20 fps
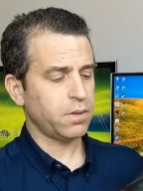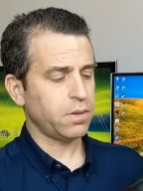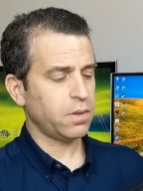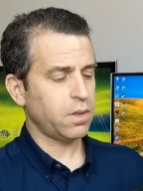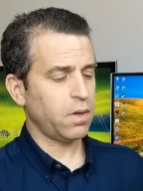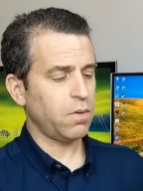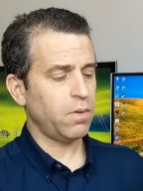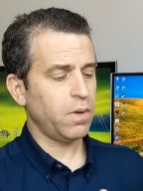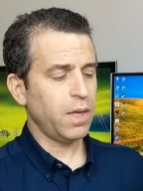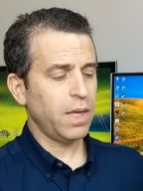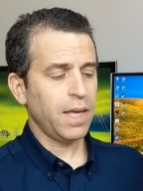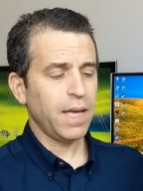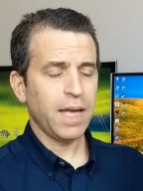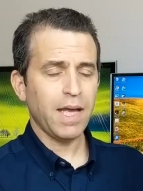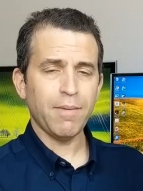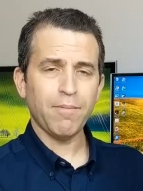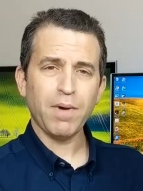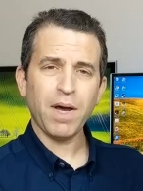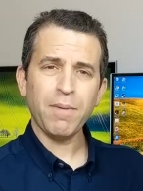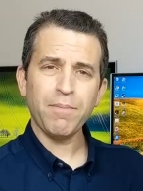So
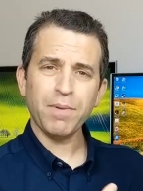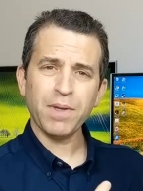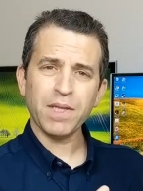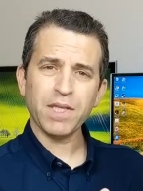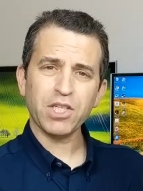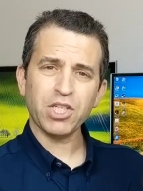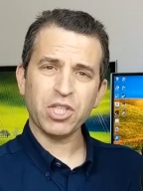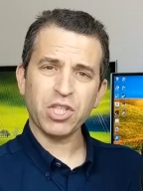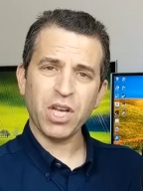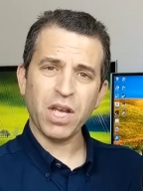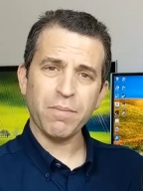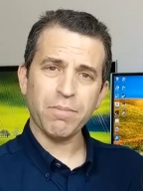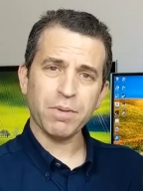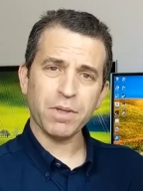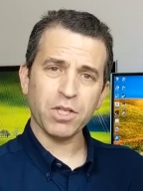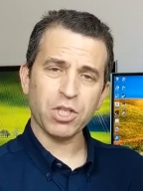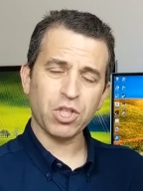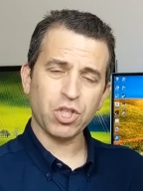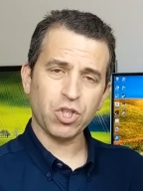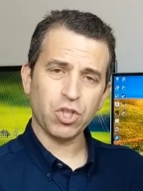it might be the shape
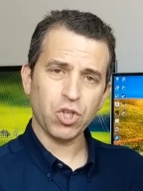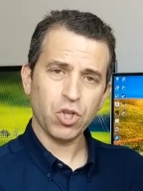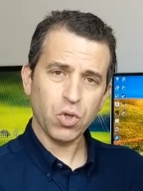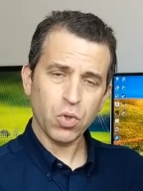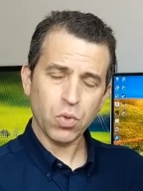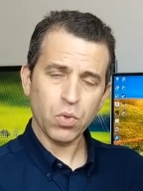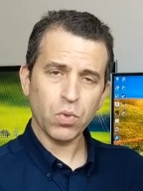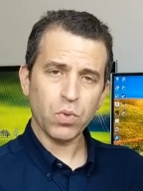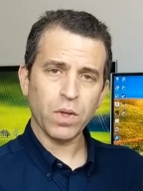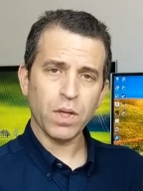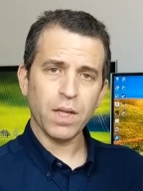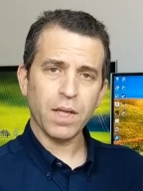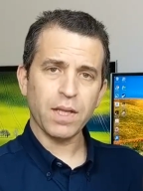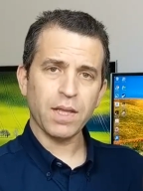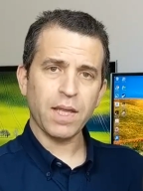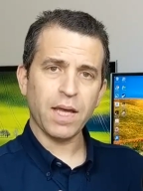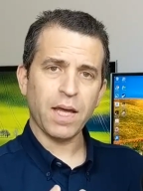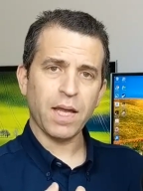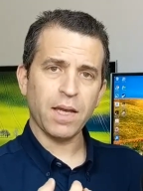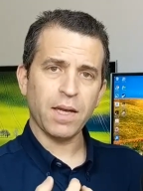of the shoe
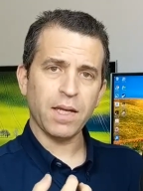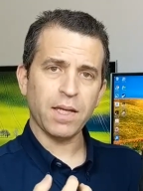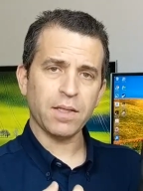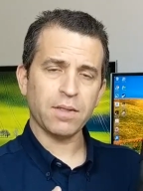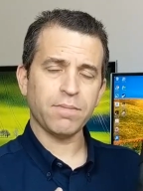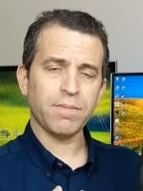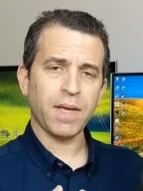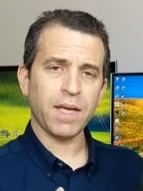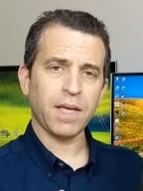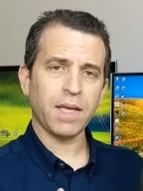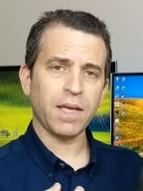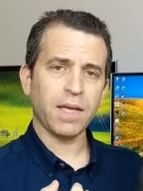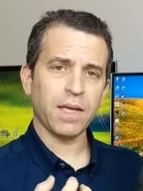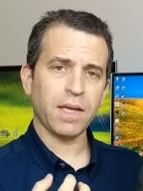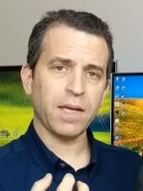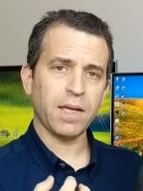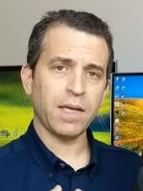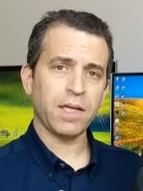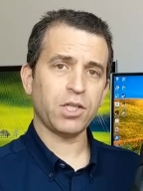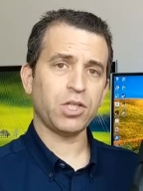that is making
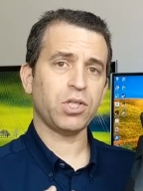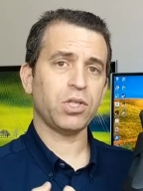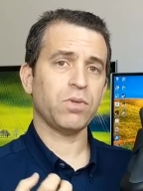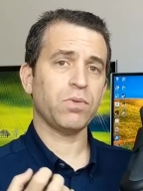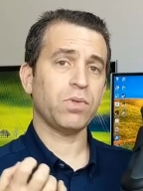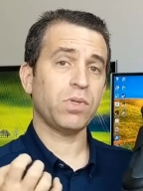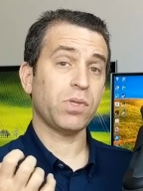it an issue.